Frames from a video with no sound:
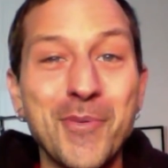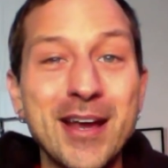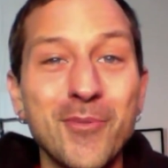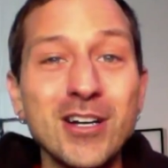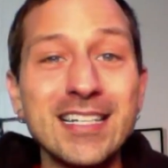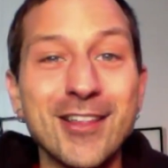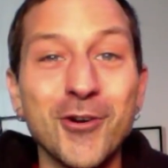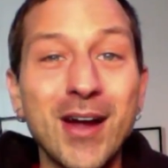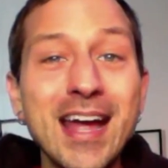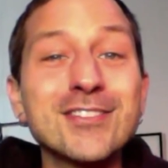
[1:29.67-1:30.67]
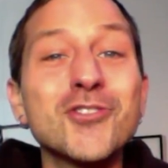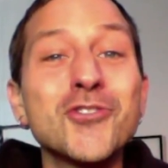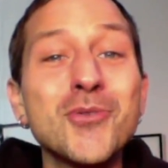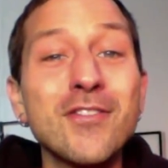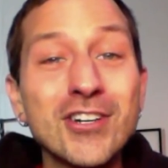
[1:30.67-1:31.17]
we can work together. Okay, so
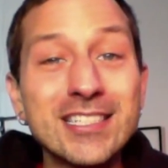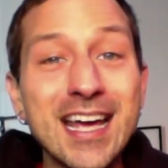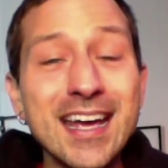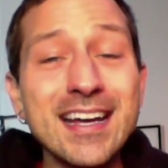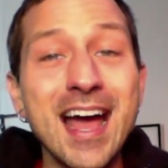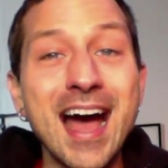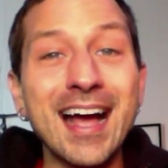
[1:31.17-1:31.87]
you have a good day.